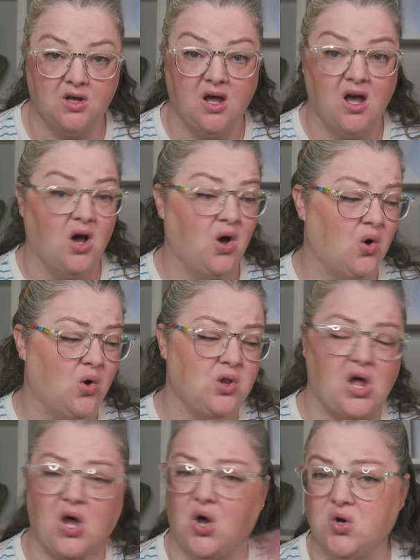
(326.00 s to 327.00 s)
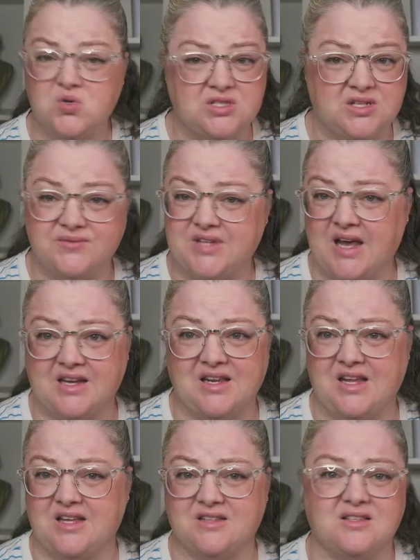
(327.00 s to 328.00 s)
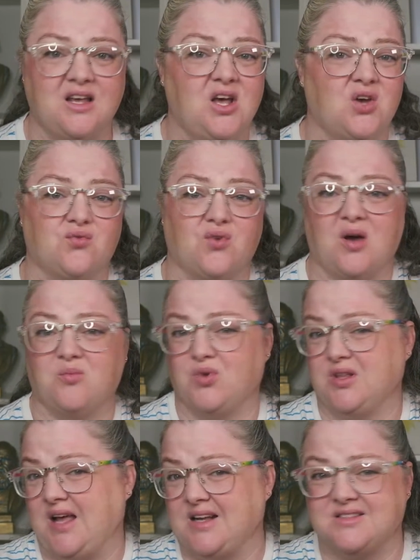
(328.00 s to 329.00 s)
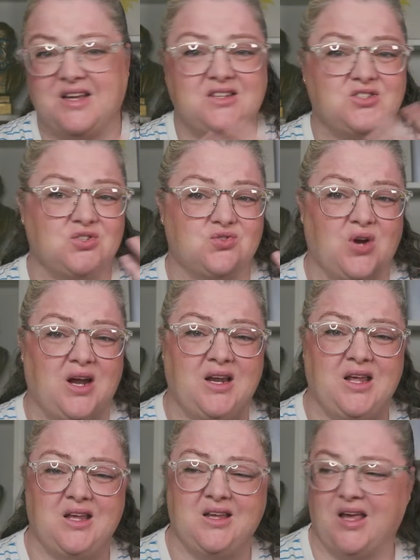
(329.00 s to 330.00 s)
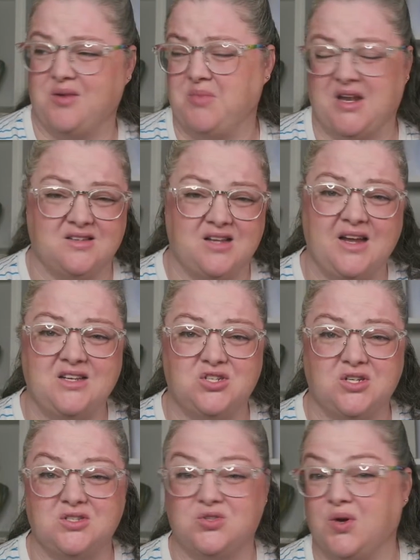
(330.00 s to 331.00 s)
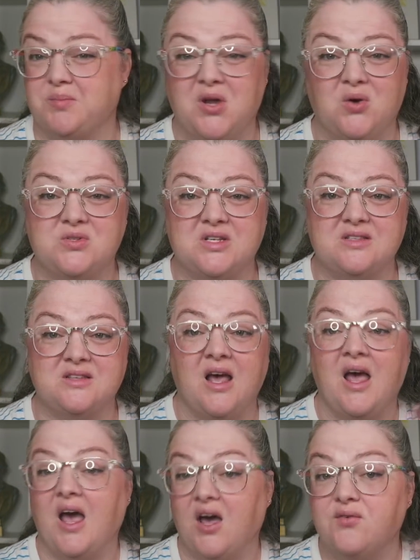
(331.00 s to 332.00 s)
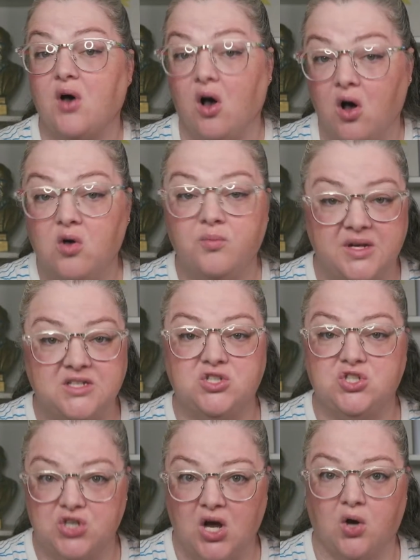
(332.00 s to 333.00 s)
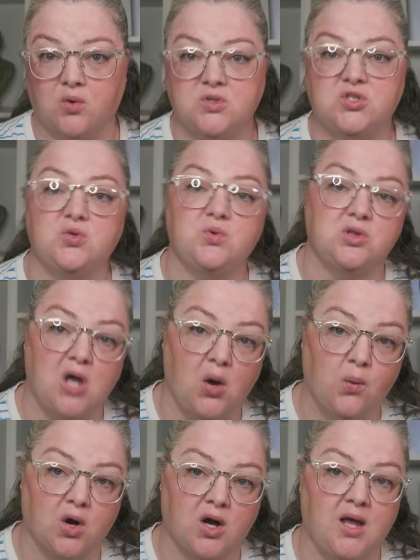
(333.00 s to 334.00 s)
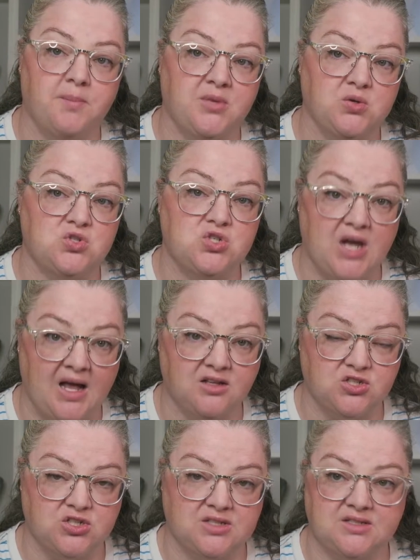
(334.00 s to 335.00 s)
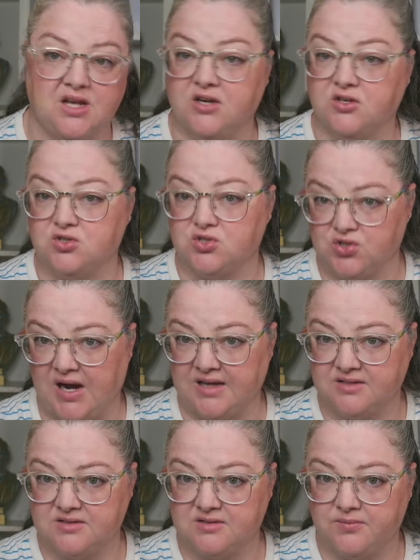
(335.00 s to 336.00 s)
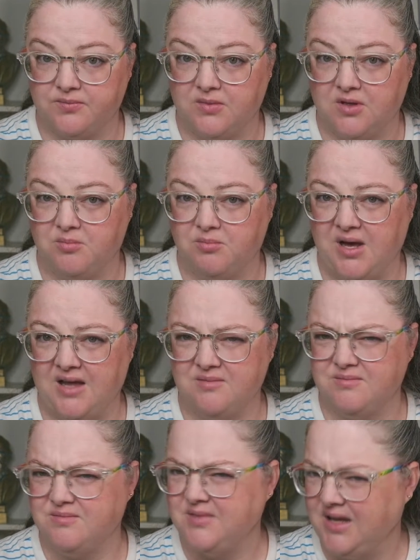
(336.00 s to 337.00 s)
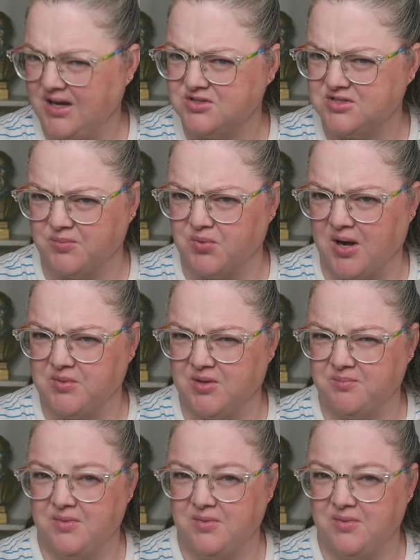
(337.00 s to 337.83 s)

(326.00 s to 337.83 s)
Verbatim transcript: A whole host of techniques, from relaxation training and meditation to hypnosis, have all been shown to lower immune challenges under stress. But here's the problem